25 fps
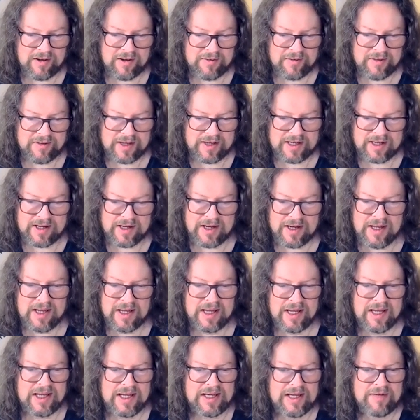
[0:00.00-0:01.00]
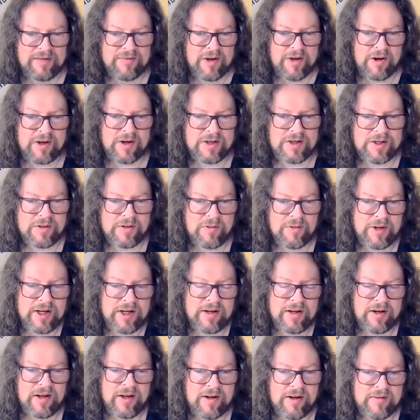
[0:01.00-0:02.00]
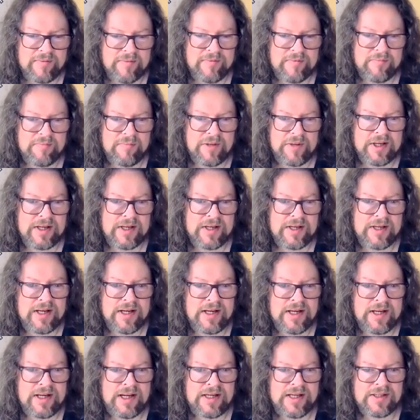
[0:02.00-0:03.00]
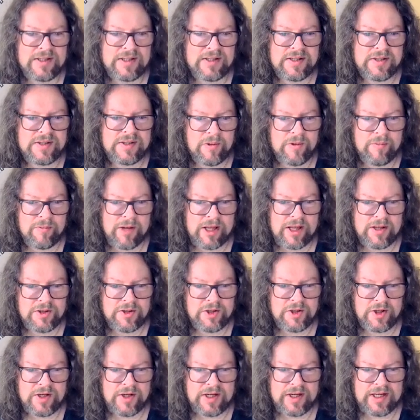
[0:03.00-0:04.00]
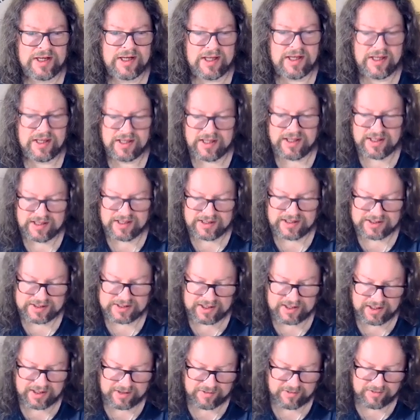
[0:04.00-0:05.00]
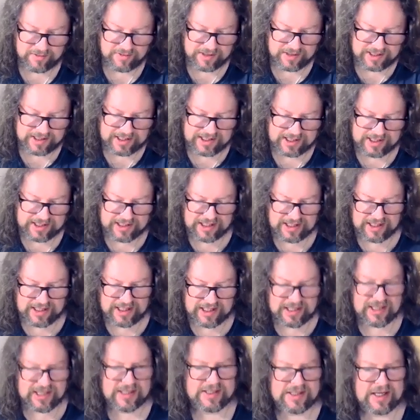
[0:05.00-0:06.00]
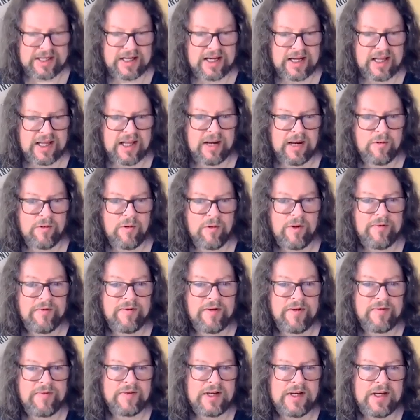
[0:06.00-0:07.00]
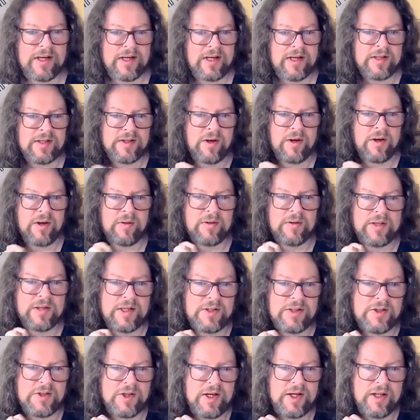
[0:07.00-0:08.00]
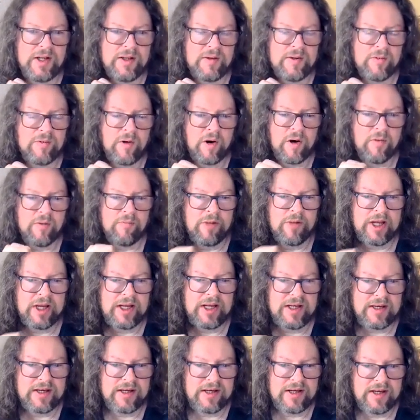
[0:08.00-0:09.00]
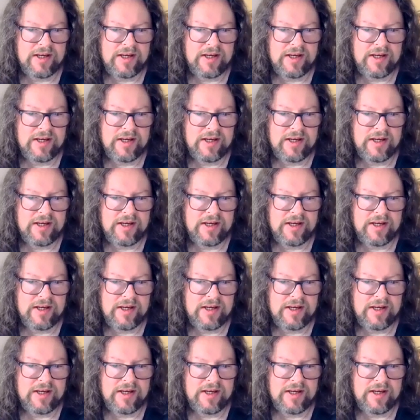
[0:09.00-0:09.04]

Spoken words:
I think you've got to do what you love, but it's all about the journey. So let's take it there. We're 15 years old this year, the Rockpit.